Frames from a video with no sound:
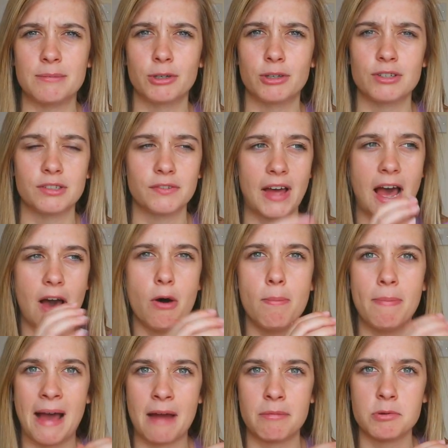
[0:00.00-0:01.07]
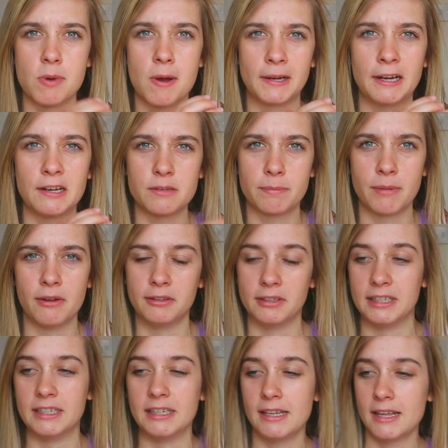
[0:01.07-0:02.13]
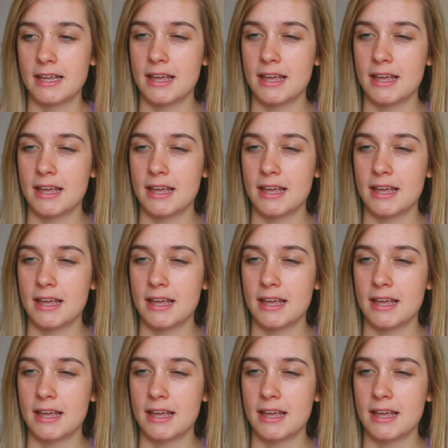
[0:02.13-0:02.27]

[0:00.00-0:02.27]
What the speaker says: because of how bad we were against Burnley